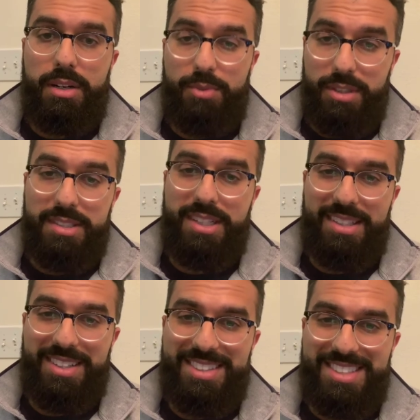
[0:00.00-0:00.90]
really
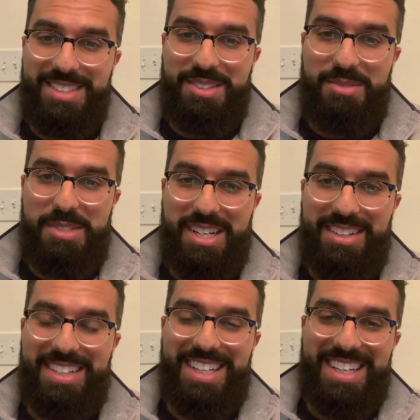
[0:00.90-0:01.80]
check out this YouTube
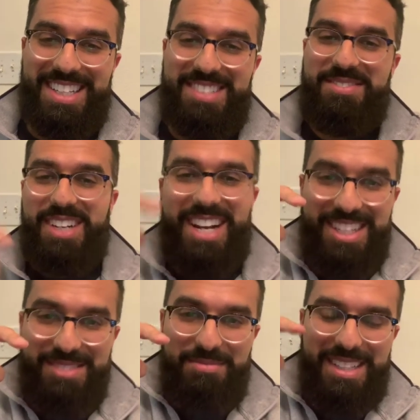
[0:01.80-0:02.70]
channel because it's freaking
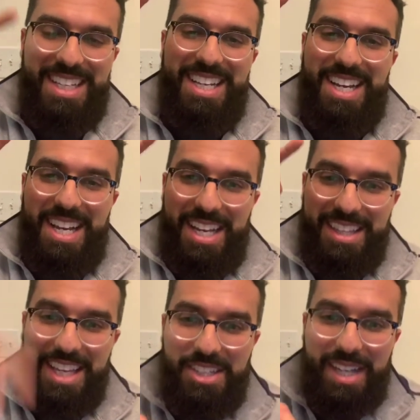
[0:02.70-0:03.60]
awesome.
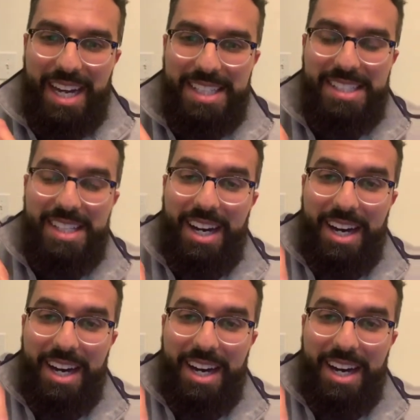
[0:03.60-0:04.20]
Thank you guys.